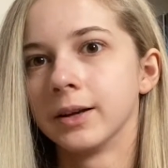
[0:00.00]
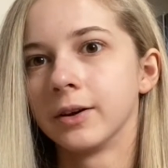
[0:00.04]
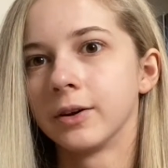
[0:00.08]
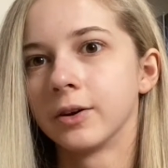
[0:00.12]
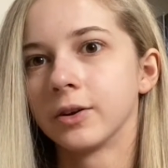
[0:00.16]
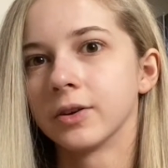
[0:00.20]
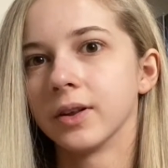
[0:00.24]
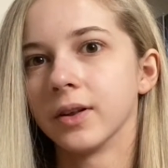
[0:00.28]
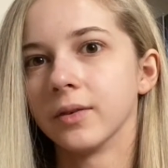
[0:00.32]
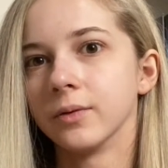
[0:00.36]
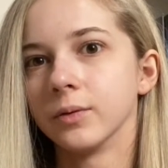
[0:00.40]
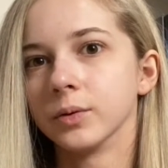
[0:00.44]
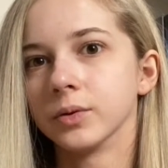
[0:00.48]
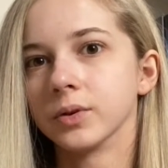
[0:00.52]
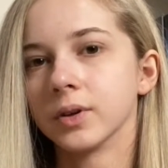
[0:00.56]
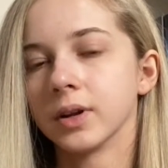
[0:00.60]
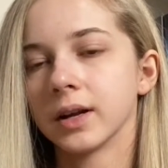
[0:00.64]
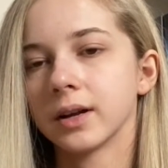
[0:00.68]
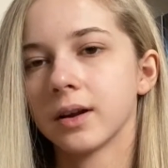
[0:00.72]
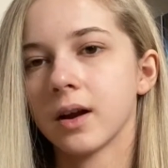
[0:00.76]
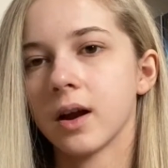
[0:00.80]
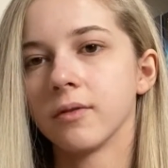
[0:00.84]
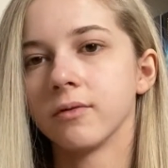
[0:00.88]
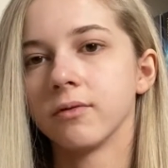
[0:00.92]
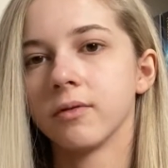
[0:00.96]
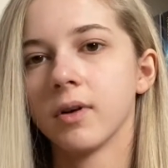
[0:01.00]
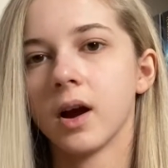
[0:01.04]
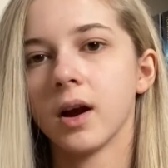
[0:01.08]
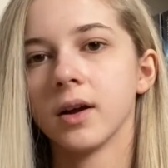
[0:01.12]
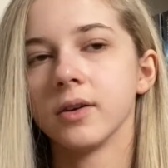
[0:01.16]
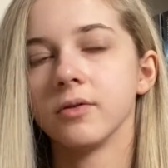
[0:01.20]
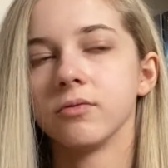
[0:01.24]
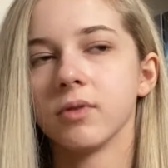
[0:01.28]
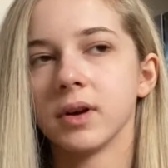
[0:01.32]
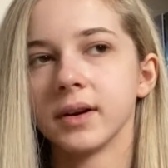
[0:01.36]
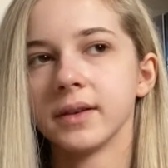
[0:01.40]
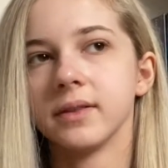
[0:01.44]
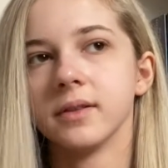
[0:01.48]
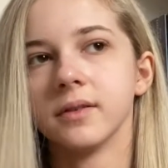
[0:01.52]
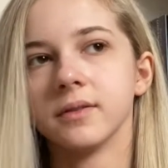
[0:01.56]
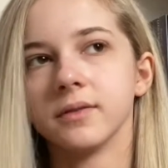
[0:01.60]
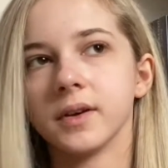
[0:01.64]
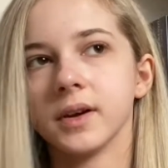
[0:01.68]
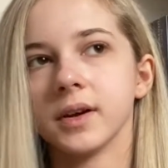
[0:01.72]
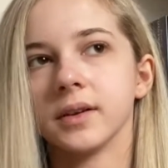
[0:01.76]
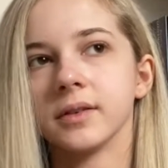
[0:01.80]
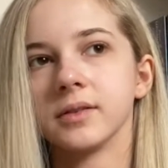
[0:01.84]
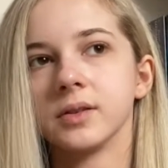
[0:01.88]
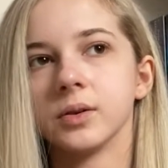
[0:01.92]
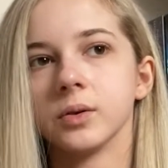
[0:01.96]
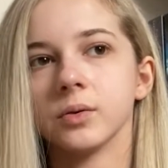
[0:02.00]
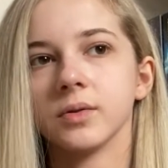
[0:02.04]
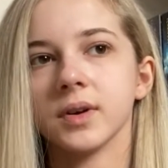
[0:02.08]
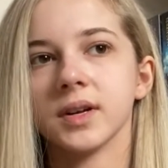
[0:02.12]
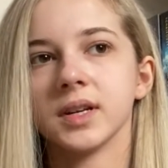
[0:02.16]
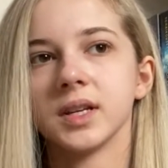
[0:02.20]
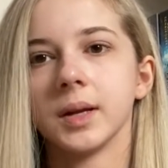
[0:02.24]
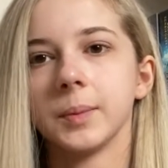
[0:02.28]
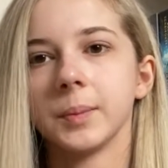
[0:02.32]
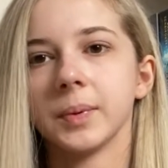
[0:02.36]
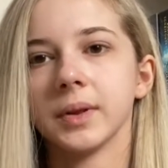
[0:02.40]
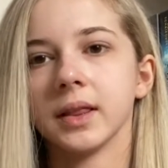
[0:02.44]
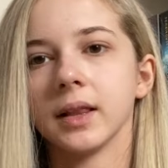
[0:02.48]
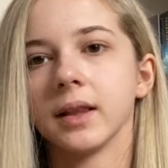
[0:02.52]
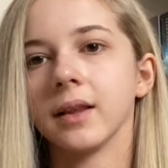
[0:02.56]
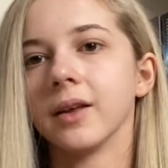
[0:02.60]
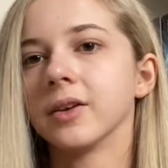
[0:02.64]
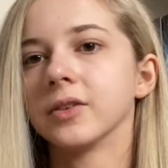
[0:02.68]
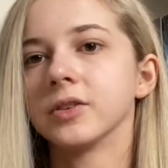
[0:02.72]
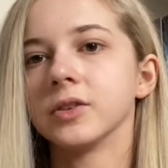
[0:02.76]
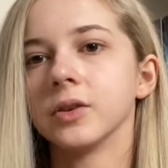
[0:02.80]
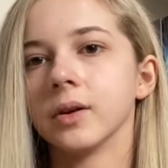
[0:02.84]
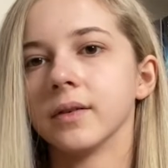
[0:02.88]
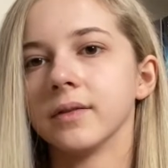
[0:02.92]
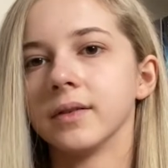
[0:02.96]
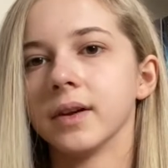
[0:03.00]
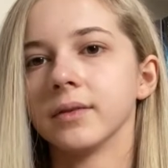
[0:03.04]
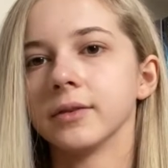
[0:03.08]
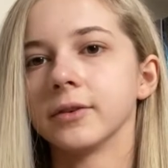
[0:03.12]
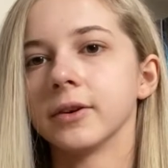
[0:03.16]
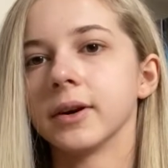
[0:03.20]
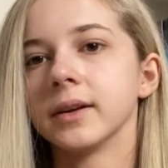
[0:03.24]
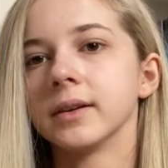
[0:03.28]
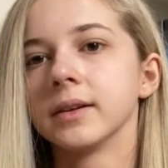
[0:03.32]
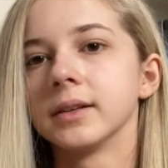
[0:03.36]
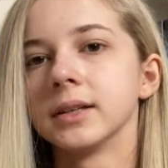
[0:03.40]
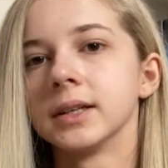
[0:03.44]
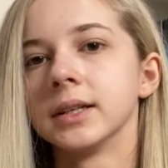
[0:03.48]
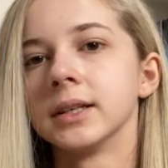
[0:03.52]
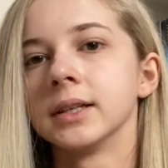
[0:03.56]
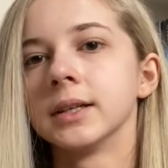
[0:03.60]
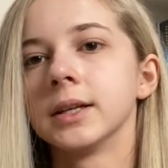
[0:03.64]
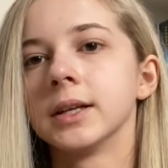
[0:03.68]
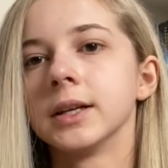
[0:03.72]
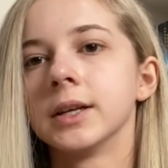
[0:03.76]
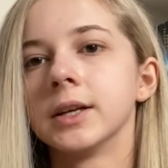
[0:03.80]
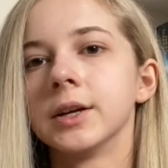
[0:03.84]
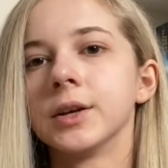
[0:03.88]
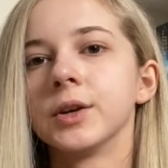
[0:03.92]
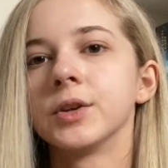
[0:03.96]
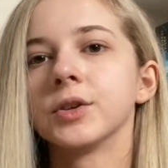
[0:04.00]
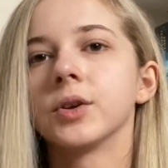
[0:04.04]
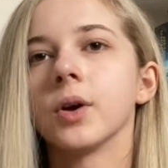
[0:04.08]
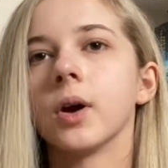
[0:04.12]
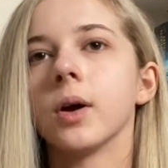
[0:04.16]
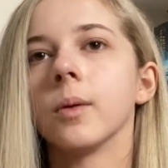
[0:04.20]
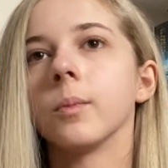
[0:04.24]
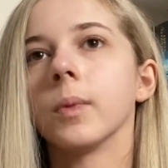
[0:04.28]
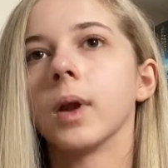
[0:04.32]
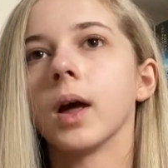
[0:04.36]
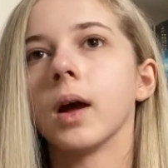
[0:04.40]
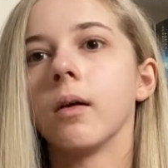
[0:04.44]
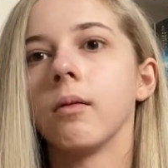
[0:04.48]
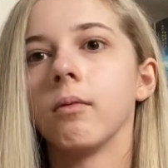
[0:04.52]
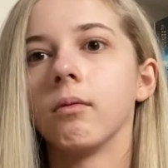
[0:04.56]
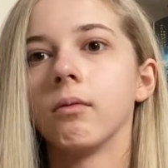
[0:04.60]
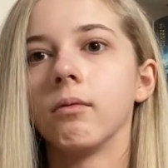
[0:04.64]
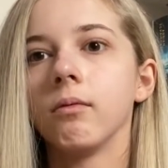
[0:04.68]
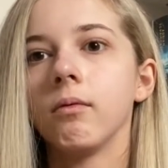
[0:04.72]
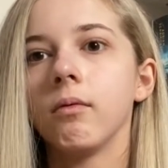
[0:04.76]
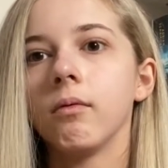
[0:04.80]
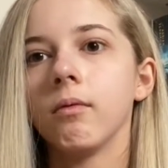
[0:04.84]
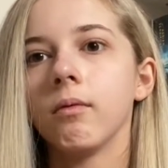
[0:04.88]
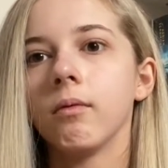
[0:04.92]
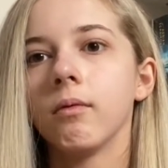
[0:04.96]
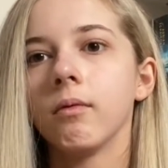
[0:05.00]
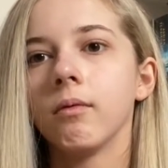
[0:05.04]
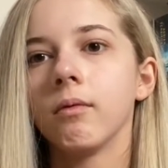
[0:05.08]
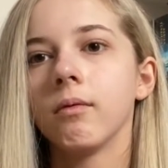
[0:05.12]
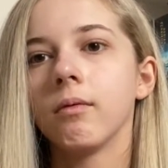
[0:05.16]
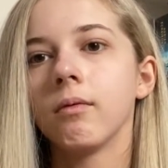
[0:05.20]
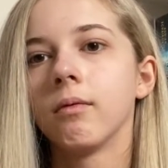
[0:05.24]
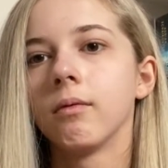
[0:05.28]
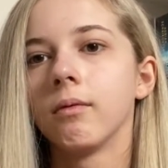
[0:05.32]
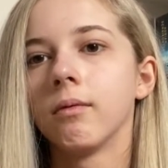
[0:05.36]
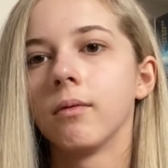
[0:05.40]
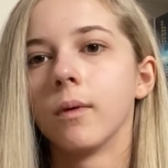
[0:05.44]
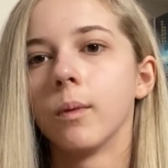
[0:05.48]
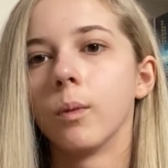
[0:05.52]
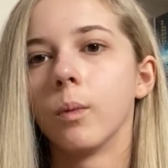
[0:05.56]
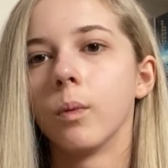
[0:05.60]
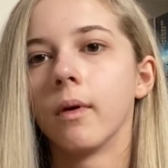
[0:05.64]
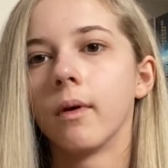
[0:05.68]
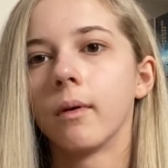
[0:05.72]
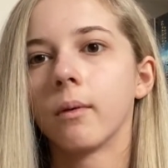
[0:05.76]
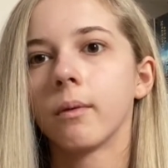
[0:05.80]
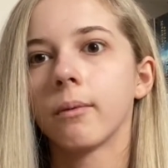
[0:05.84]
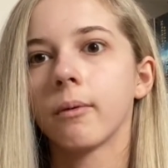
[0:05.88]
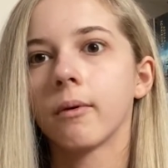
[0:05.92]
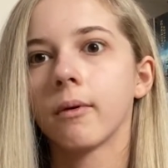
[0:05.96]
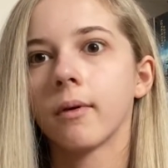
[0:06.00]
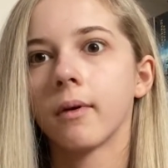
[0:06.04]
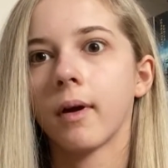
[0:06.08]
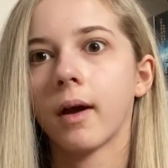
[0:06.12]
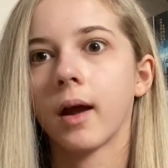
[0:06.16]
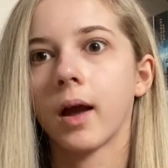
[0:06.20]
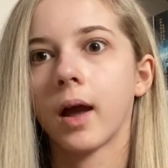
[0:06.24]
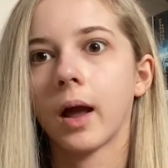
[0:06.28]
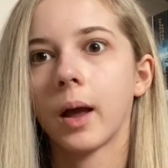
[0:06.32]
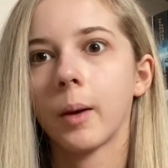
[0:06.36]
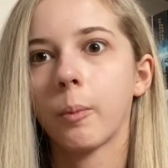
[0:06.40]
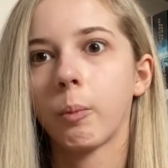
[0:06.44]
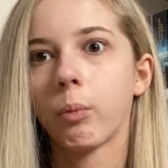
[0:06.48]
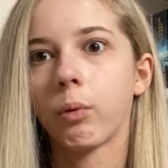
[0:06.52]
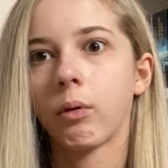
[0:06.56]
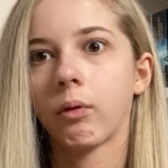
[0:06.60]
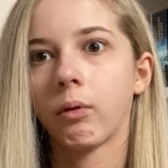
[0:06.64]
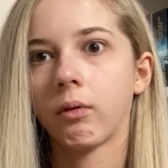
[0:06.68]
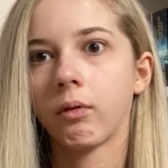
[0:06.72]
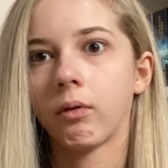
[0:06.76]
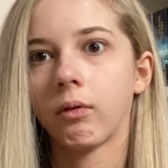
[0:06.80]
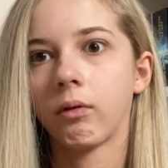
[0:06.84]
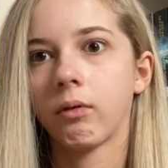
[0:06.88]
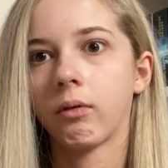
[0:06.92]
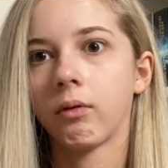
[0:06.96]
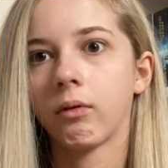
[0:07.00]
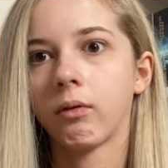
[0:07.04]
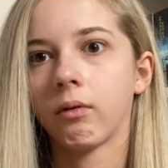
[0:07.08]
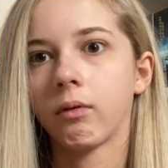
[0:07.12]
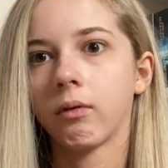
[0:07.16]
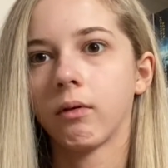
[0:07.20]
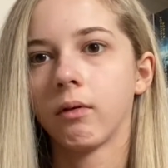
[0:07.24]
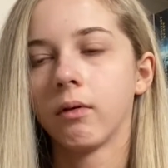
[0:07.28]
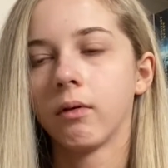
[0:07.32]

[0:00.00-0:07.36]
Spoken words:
Because I've also, like, I'd read the first 2 already, but the last 2 I've never read. So I'm like, wonder what's gonna happen.